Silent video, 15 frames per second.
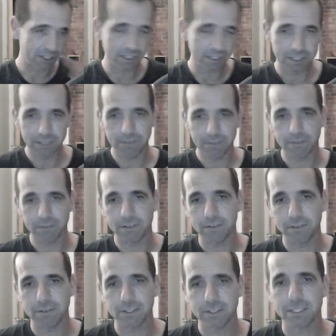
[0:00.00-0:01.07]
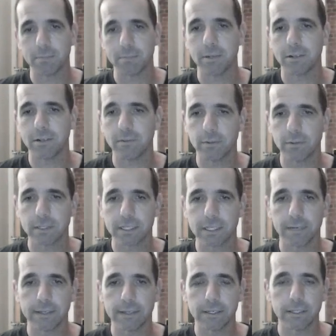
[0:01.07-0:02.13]
that you've lost the plot of what's
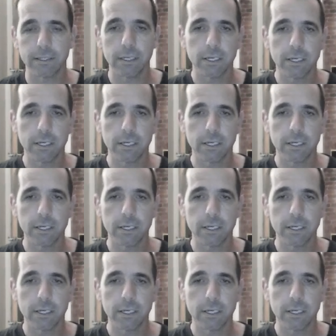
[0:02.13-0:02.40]
going on.